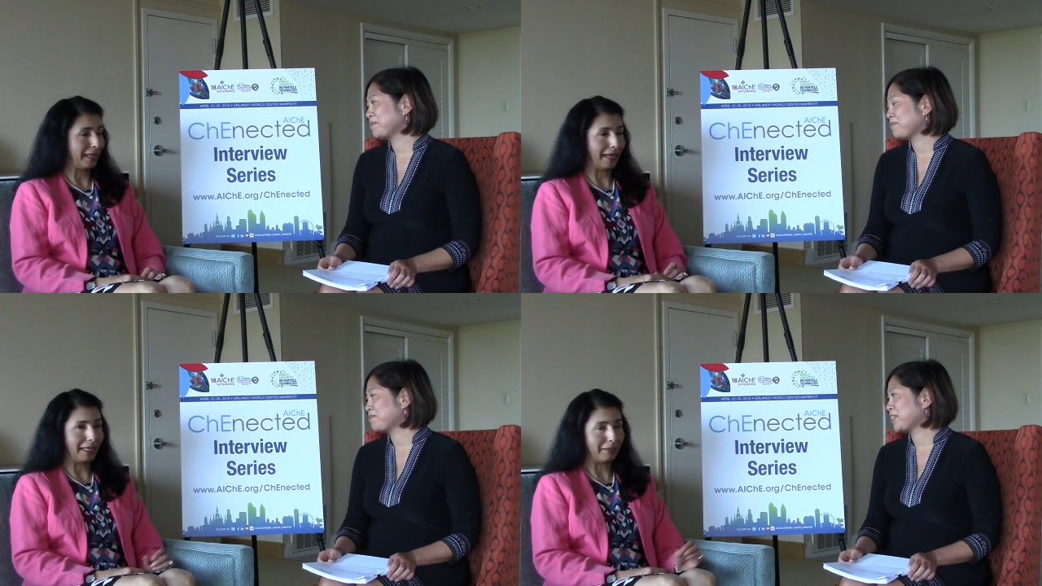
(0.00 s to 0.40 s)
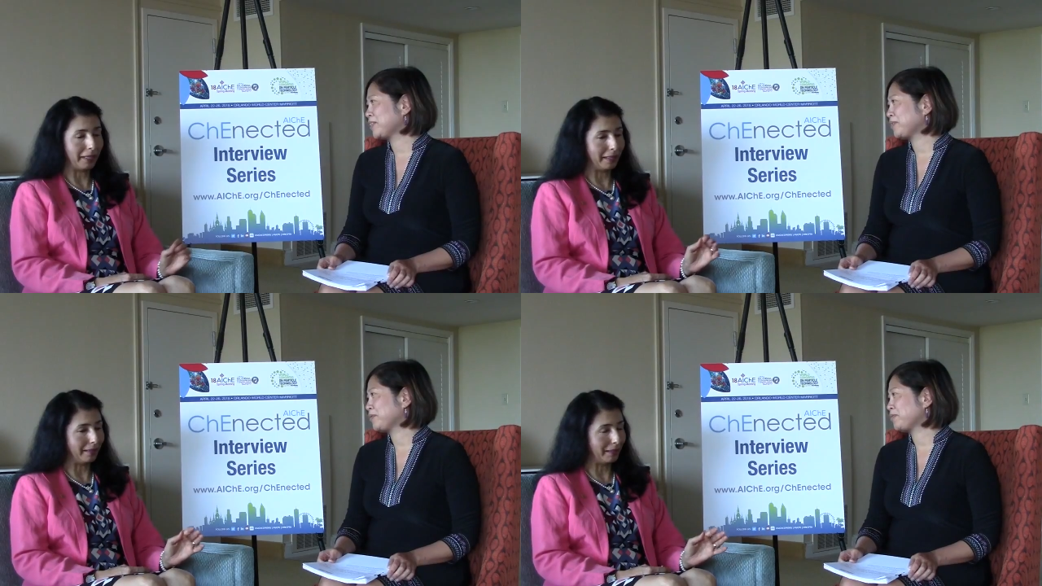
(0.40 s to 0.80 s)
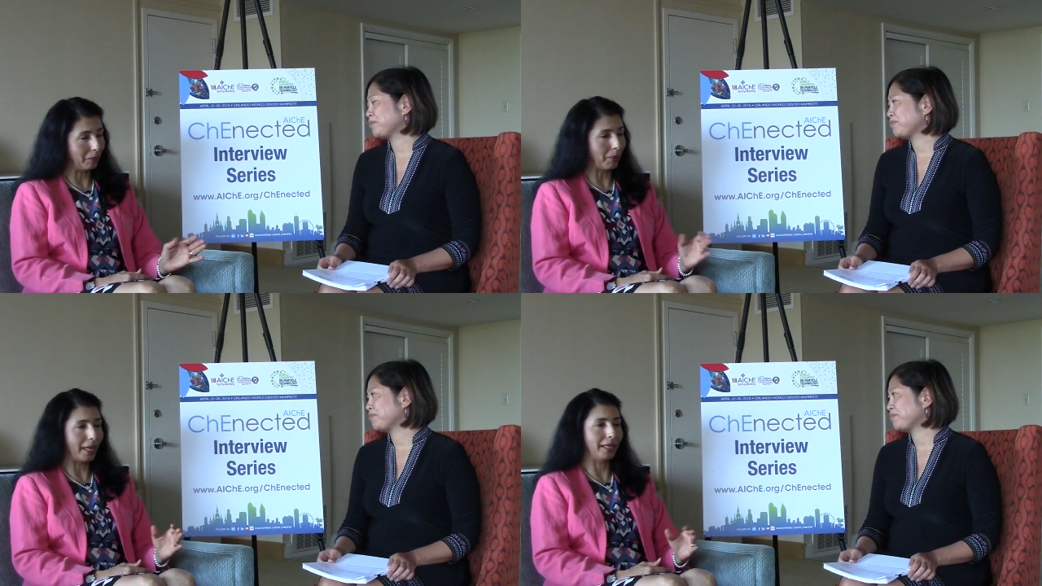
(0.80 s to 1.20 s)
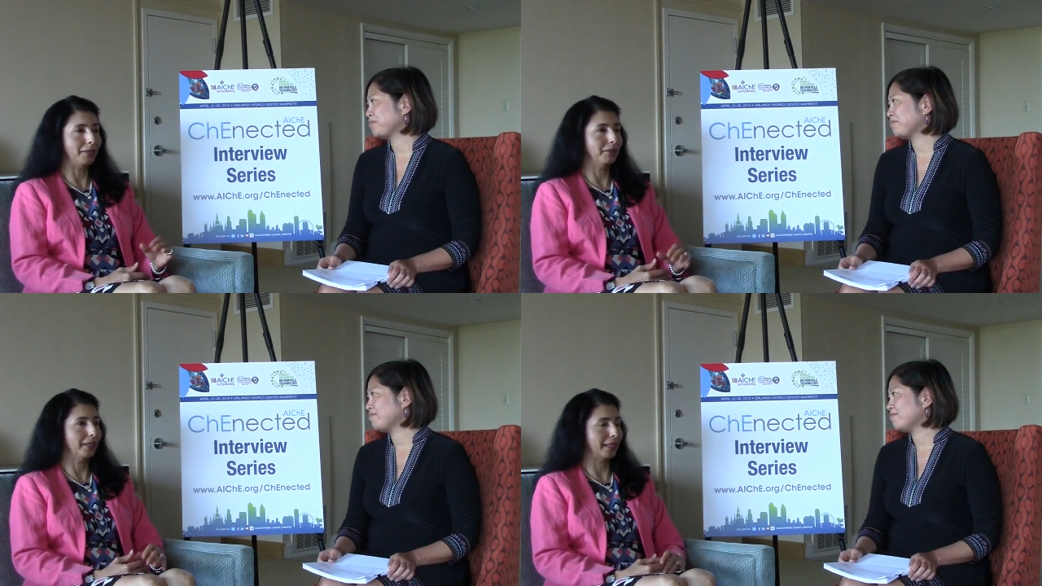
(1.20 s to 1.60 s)
Speaker 1: And even way into
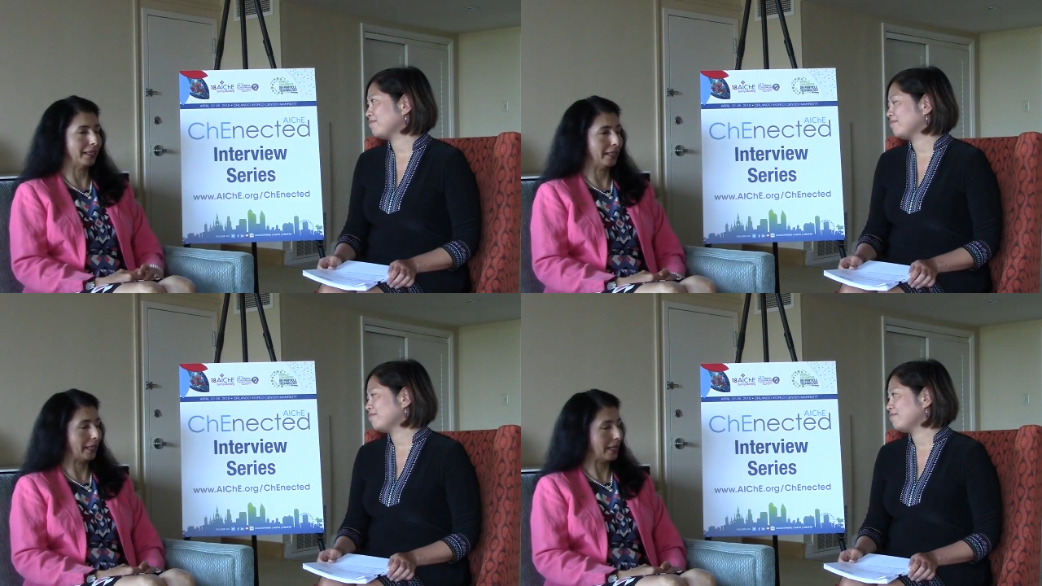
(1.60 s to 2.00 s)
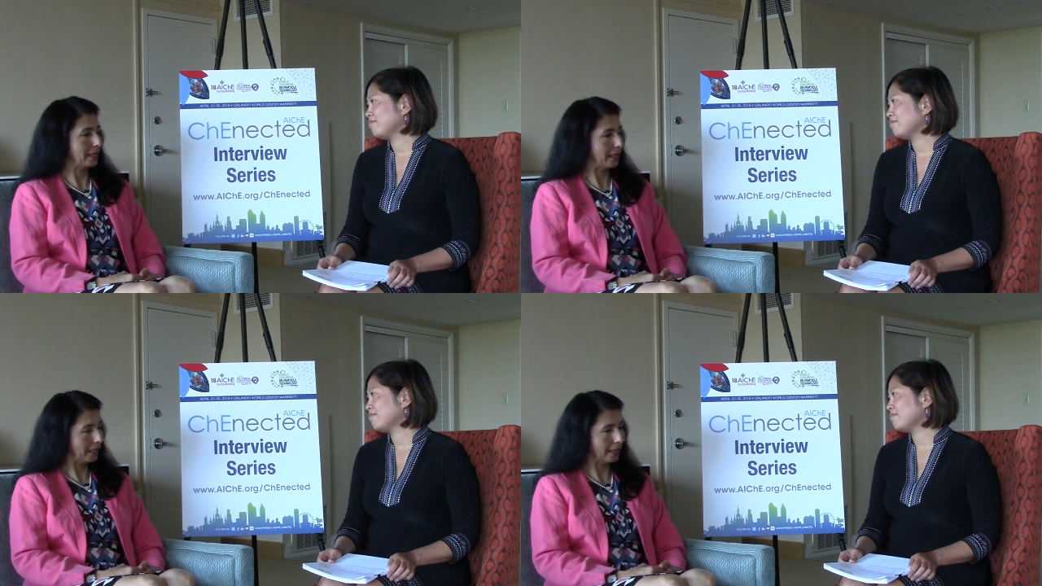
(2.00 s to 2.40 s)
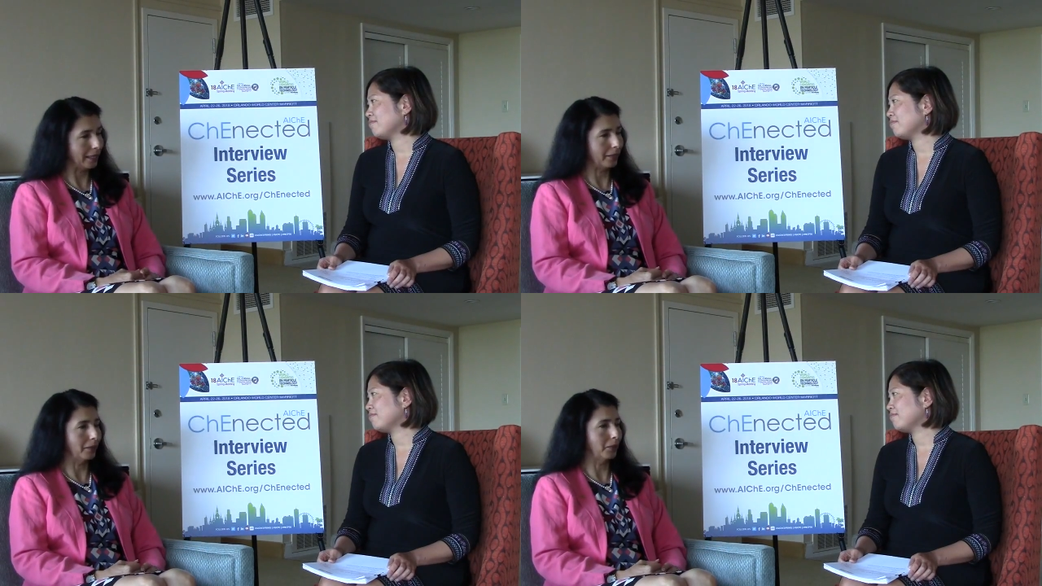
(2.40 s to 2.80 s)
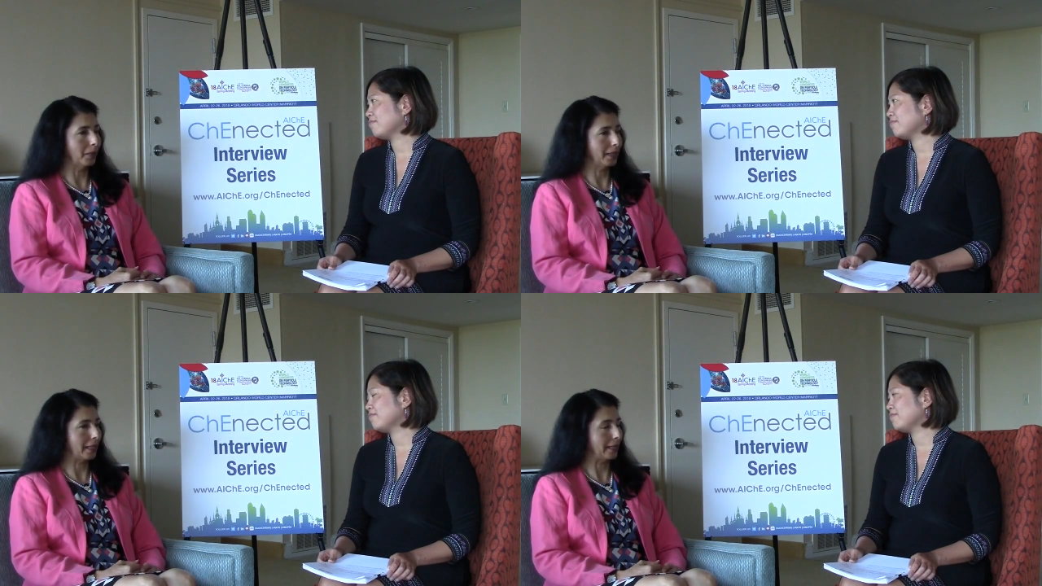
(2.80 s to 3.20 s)
the career, I still didn't know
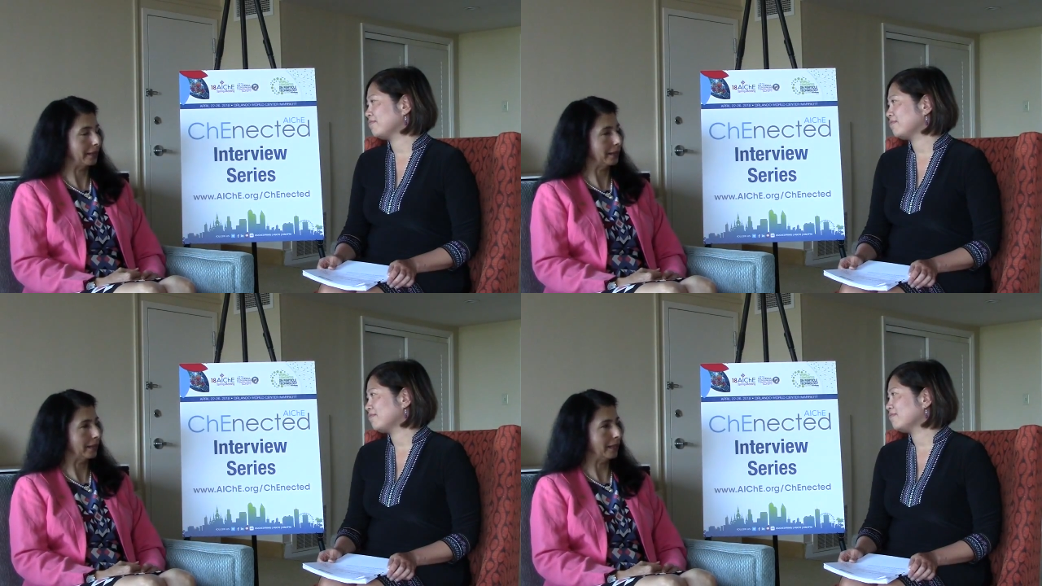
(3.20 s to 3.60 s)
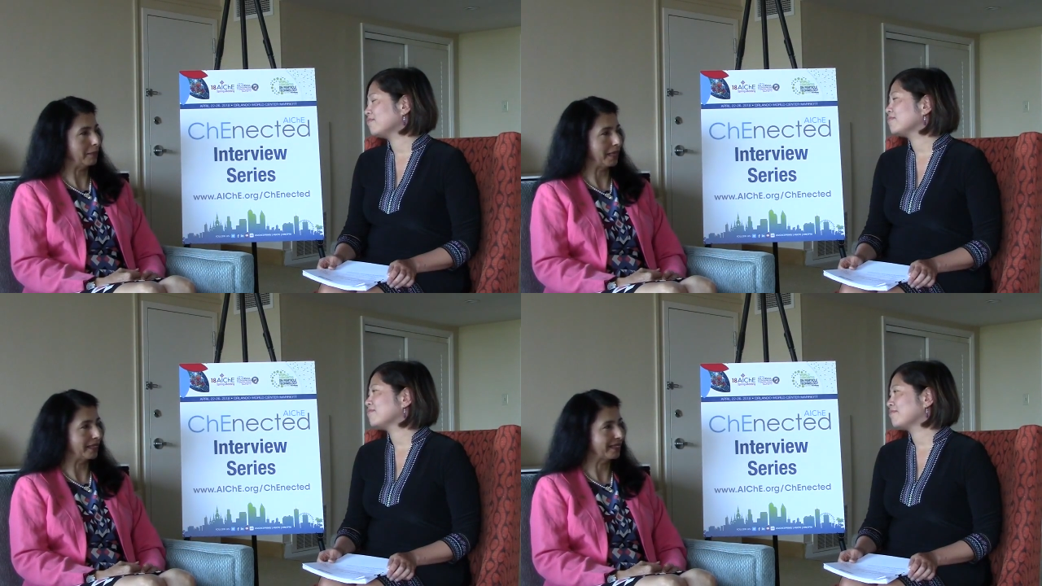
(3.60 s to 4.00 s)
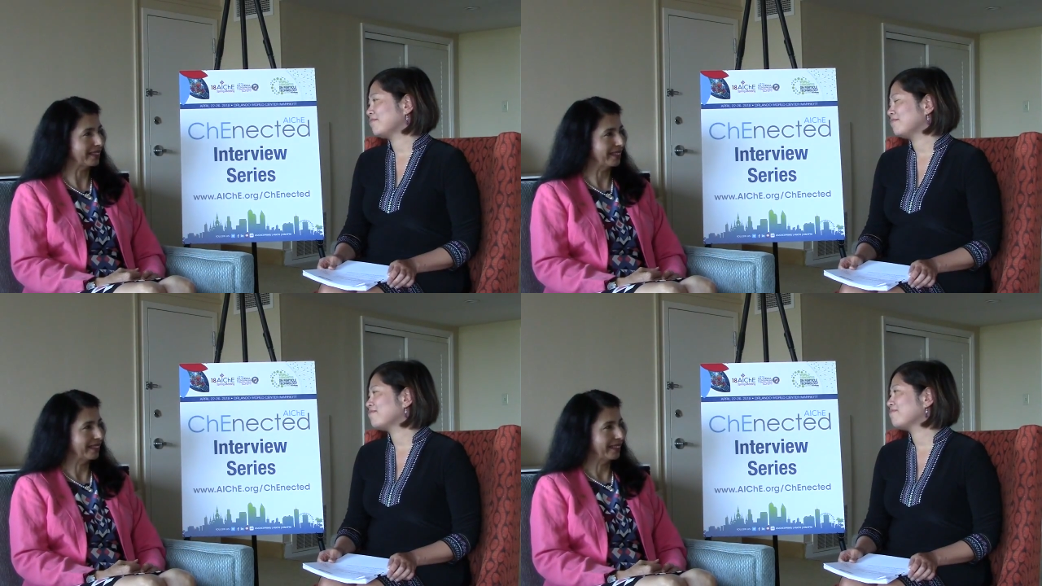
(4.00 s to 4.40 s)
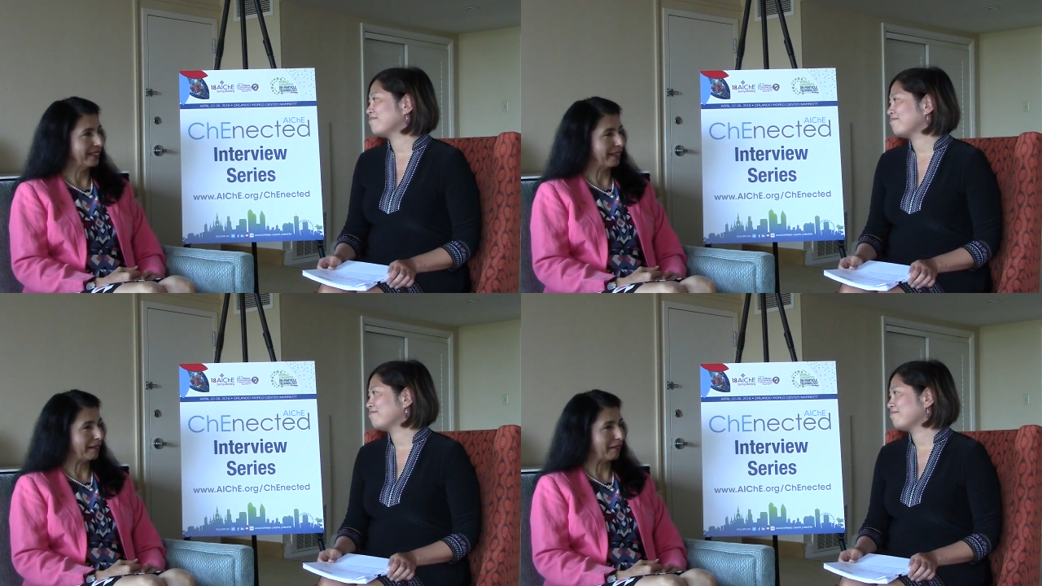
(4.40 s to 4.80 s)
what that really meant.
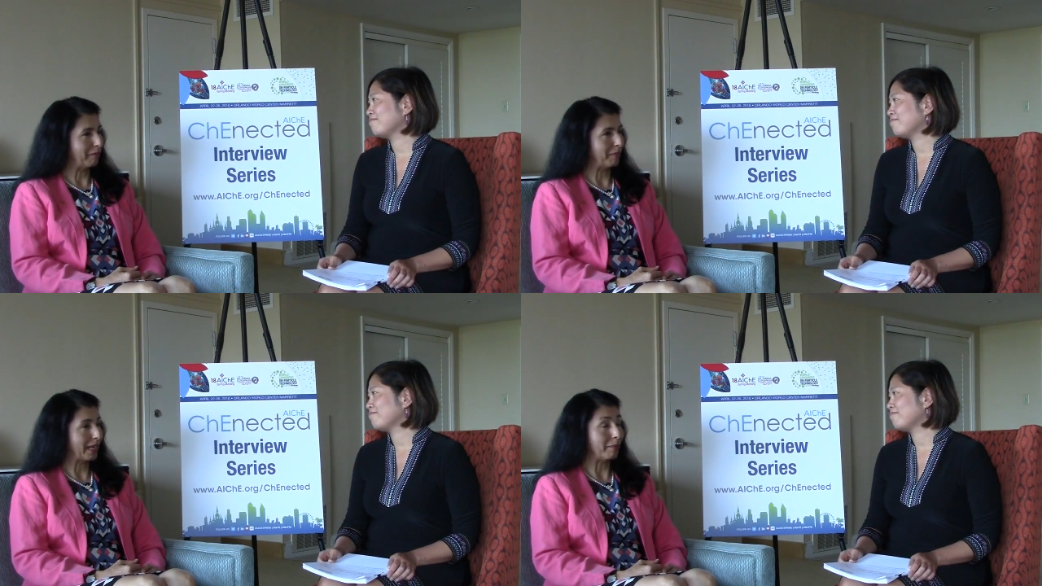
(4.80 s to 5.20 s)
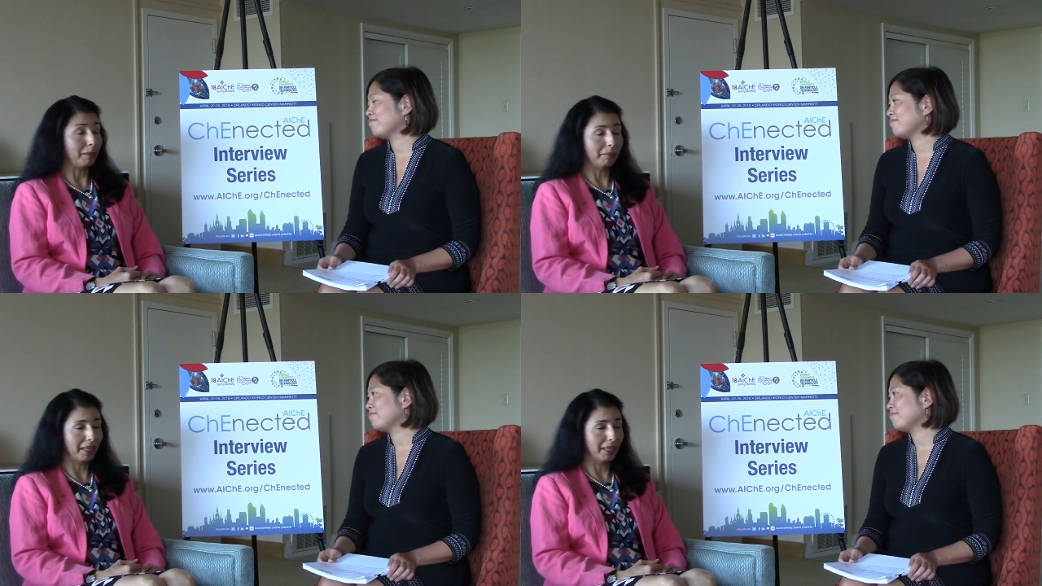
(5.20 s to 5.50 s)
But I've been